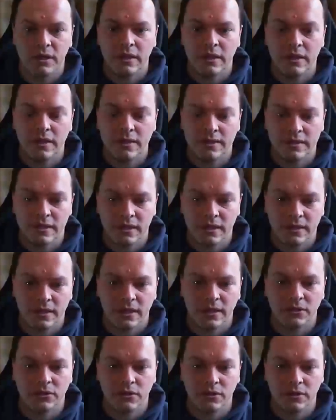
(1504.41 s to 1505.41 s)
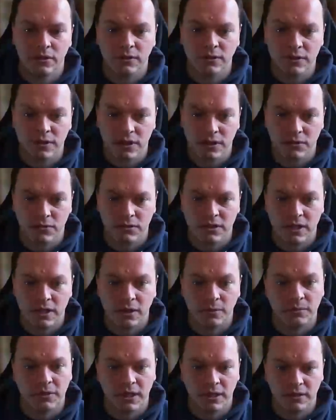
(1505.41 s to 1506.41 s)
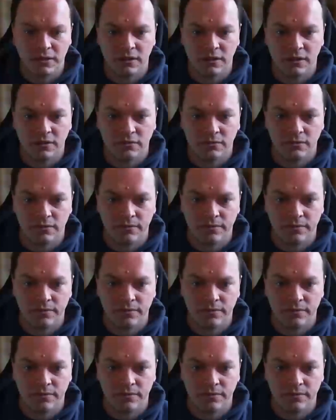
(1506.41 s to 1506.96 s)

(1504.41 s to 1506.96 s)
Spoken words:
you can see these are continuously updating.